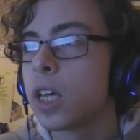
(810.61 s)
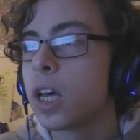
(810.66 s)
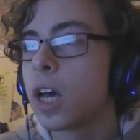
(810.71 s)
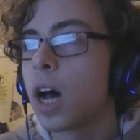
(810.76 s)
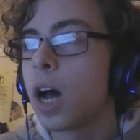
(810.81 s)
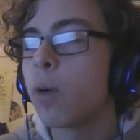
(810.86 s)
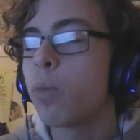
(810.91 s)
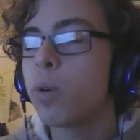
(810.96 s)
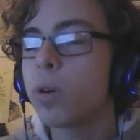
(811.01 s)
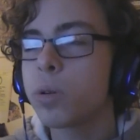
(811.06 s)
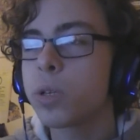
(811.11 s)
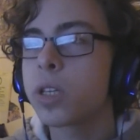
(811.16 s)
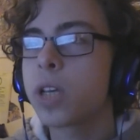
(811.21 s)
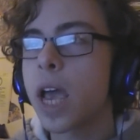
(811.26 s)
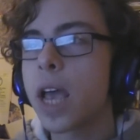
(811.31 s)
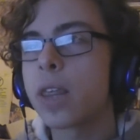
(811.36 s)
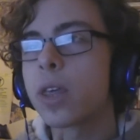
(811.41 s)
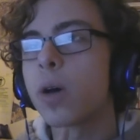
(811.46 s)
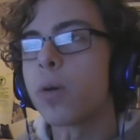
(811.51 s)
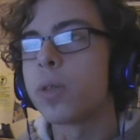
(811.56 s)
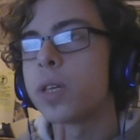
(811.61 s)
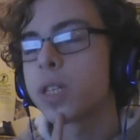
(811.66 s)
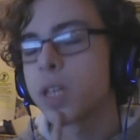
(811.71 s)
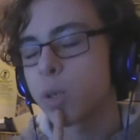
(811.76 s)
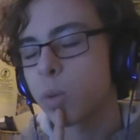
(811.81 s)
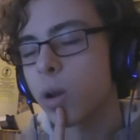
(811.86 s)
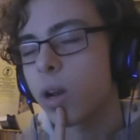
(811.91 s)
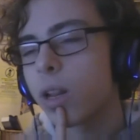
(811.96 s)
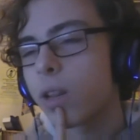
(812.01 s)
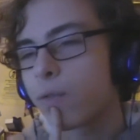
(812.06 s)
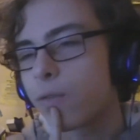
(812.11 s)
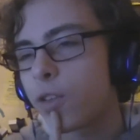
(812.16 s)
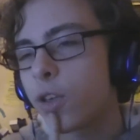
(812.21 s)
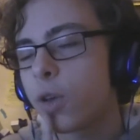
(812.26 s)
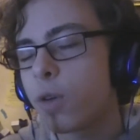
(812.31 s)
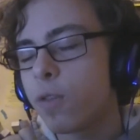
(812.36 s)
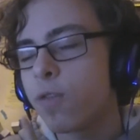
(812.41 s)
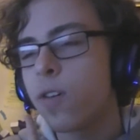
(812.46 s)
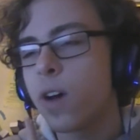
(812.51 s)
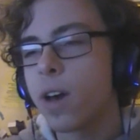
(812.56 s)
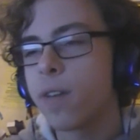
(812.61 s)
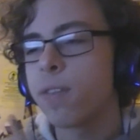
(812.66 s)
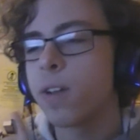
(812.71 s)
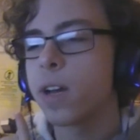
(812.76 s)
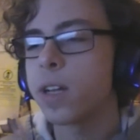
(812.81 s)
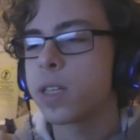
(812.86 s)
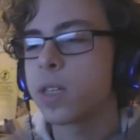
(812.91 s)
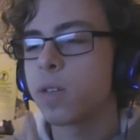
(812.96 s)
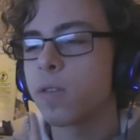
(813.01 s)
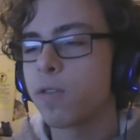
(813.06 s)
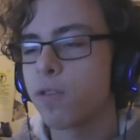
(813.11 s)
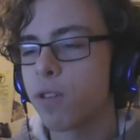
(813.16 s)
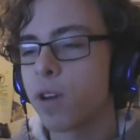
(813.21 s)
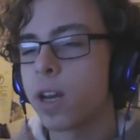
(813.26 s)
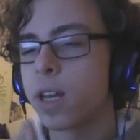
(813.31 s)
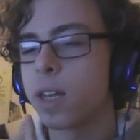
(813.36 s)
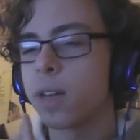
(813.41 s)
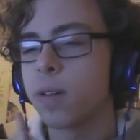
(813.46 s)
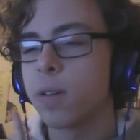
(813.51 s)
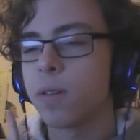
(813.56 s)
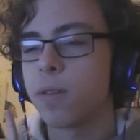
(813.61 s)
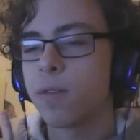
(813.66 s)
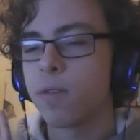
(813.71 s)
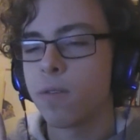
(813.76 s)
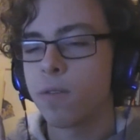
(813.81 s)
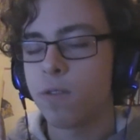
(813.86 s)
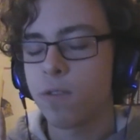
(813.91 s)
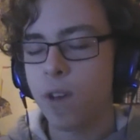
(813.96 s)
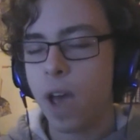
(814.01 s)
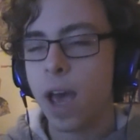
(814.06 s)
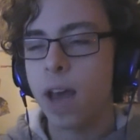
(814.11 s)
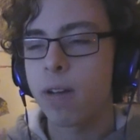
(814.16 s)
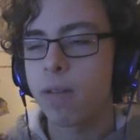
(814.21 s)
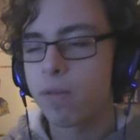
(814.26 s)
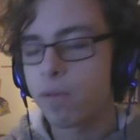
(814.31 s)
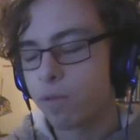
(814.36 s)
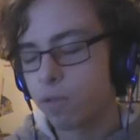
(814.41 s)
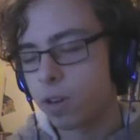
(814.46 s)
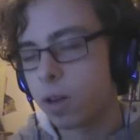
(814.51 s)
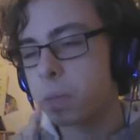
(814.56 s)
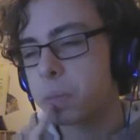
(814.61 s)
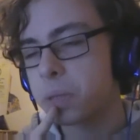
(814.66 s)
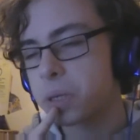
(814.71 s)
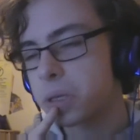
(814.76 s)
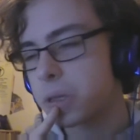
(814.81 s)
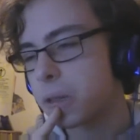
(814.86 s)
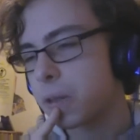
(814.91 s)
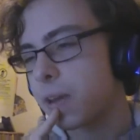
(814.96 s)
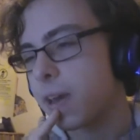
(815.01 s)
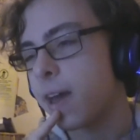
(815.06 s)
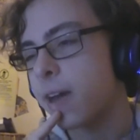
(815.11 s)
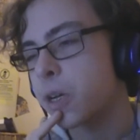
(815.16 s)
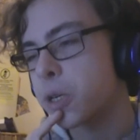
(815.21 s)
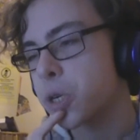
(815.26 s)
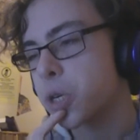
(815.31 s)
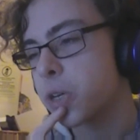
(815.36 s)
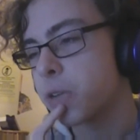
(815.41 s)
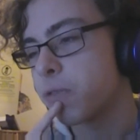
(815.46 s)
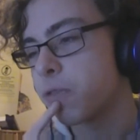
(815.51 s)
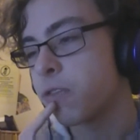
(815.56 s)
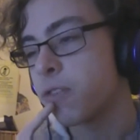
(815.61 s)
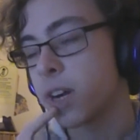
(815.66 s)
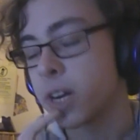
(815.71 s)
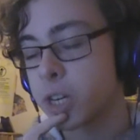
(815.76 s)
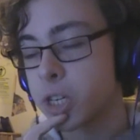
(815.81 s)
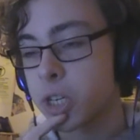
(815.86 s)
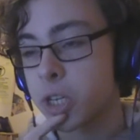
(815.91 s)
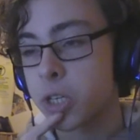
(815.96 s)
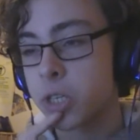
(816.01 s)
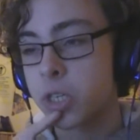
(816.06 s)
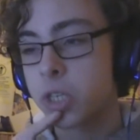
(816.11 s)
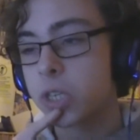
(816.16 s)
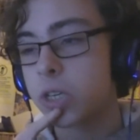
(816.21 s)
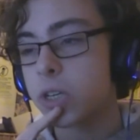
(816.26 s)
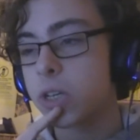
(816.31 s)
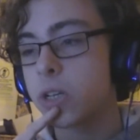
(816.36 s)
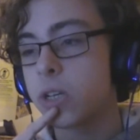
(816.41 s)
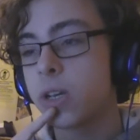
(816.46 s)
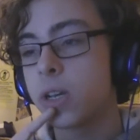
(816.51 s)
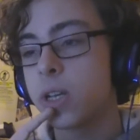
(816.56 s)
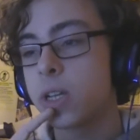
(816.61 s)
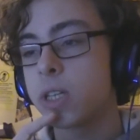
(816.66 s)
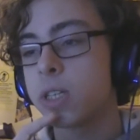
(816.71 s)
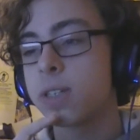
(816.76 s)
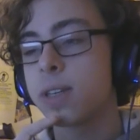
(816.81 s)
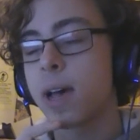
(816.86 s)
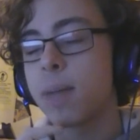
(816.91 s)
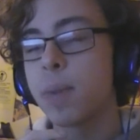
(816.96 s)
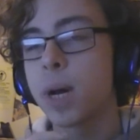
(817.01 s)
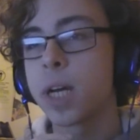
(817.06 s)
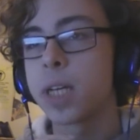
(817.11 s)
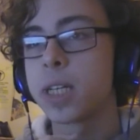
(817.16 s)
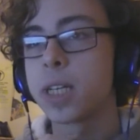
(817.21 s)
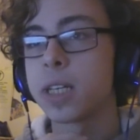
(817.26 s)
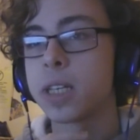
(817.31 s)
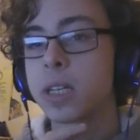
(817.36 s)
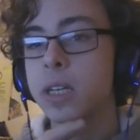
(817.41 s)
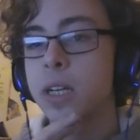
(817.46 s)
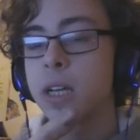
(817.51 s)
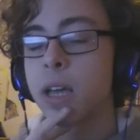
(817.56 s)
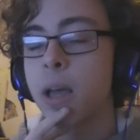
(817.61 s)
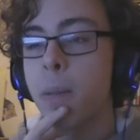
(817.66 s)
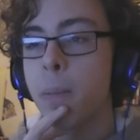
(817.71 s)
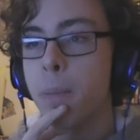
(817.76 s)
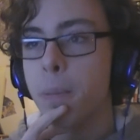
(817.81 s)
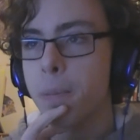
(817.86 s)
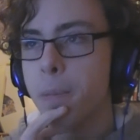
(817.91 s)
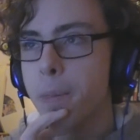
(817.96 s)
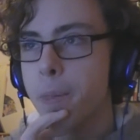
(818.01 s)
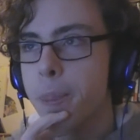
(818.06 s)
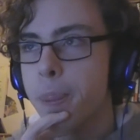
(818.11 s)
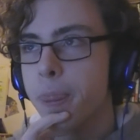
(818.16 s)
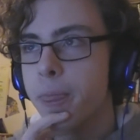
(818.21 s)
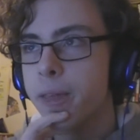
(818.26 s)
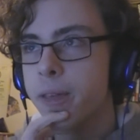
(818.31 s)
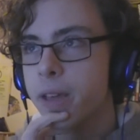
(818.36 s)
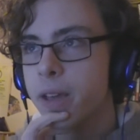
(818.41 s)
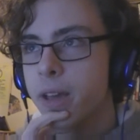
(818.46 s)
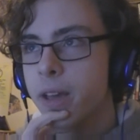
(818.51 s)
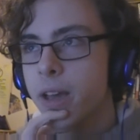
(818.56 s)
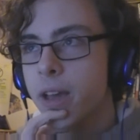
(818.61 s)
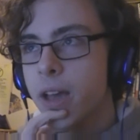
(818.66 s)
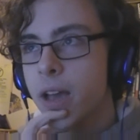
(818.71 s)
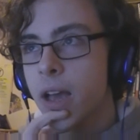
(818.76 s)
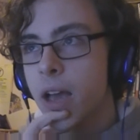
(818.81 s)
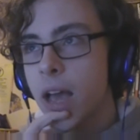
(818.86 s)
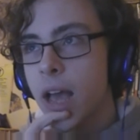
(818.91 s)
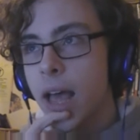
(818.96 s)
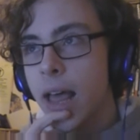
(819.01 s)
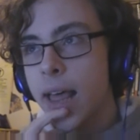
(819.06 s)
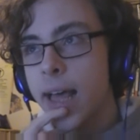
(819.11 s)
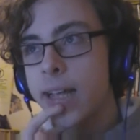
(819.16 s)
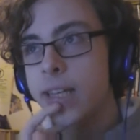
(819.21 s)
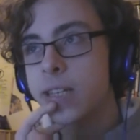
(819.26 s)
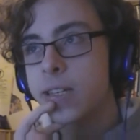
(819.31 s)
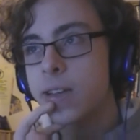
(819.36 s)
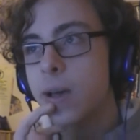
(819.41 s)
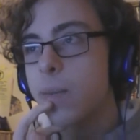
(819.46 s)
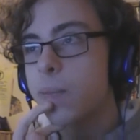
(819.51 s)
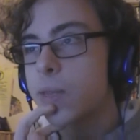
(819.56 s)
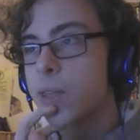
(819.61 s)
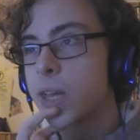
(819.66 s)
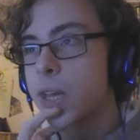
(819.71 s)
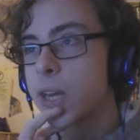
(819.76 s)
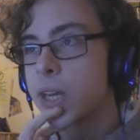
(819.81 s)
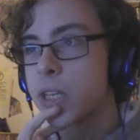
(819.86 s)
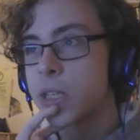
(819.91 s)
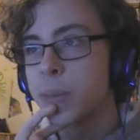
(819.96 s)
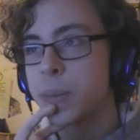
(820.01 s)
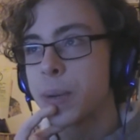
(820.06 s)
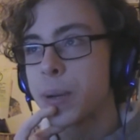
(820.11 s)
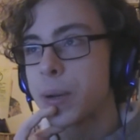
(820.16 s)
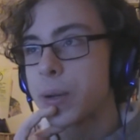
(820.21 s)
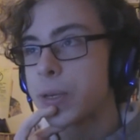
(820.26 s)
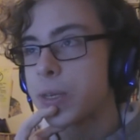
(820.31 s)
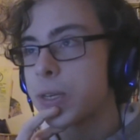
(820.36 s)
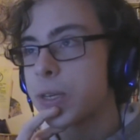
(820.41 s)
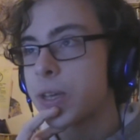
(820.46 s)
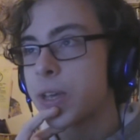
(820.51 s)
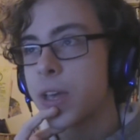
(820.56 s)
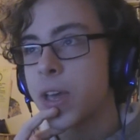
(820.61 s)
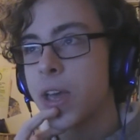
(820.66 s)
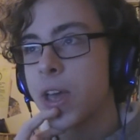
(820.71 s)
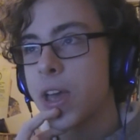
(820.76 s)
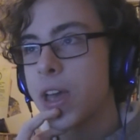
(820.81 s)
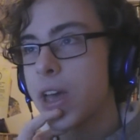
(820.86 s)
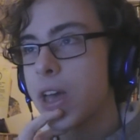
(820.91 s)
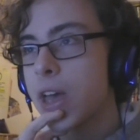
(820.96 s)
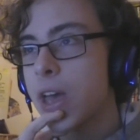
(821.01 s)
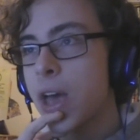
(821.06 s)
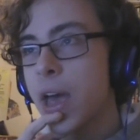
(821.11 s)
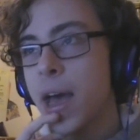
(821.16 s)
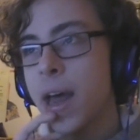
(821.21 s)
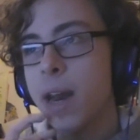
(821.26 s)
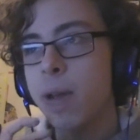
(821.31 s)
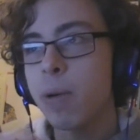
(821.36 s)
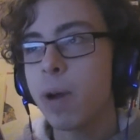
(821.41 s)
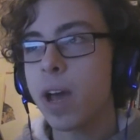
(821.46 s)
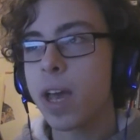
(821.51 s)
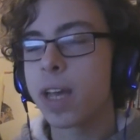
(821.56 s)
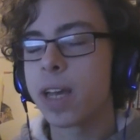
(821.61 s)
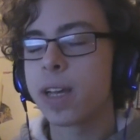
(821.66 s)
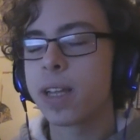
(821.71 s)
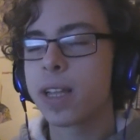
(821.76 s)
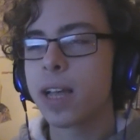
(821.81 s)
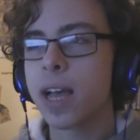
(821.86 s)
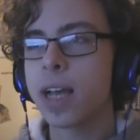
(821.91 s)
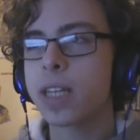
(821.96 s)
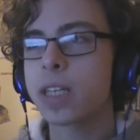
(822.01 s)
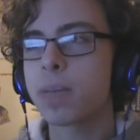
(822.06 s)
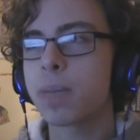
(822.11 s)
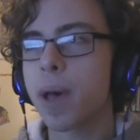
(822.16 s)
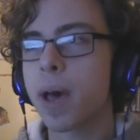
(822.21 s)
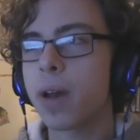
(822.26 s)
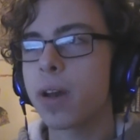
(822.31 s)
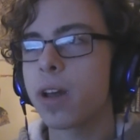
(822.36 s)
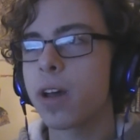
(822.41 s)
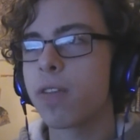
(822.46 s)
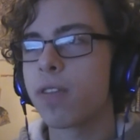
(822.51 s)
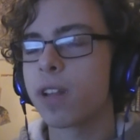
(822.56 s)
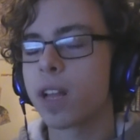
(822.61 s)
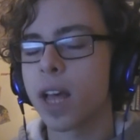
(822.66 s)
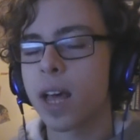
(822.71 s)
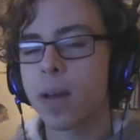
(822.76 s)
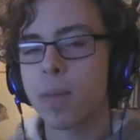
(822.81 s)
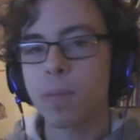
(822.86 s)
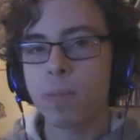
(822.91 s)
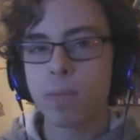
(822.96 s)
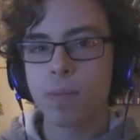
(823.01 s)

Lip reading: I will say though, this is one of the few Five Nights at Freddy fan rips that actually functions semi-decently. And that's something, I suppose. Anyway, that's about enough of that.